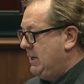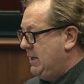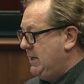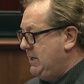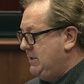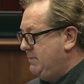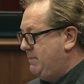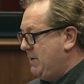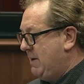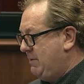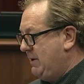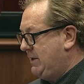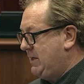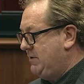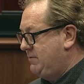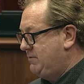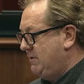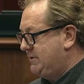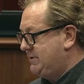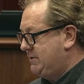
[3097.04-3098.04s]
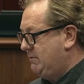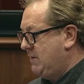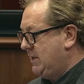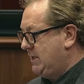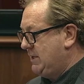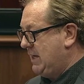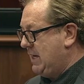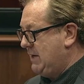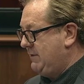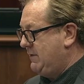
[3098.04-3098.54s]
in the public interest to
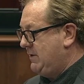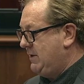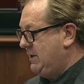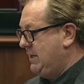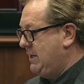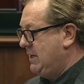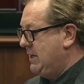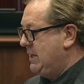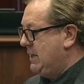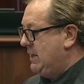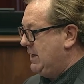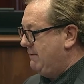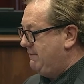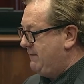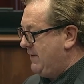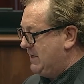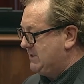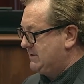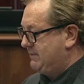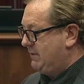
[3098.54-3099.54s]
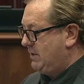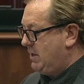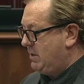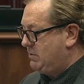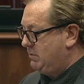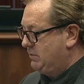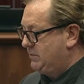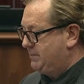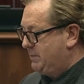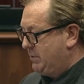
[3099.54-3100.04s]
regulate the affairs of a
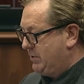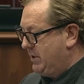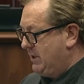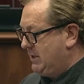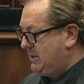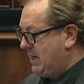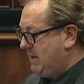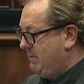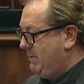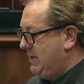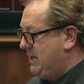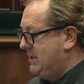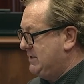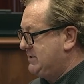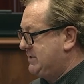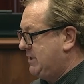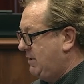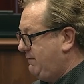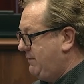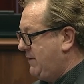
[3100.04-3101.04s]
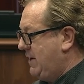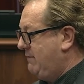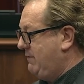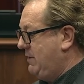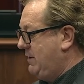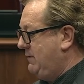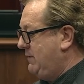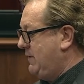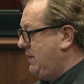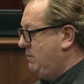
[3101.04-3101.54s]
local sporting club, it is
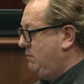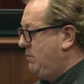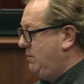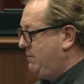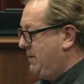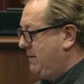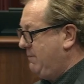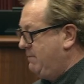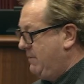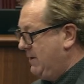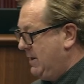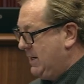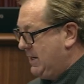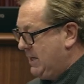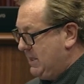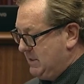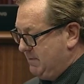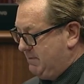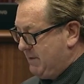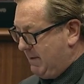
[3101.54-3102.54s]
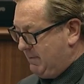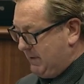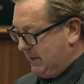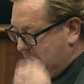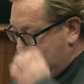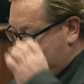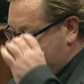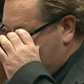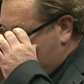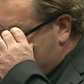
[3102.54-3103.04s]
self-evident that it would be in the
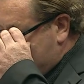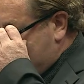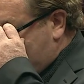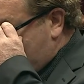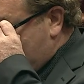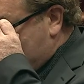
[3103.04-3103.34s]
public interest to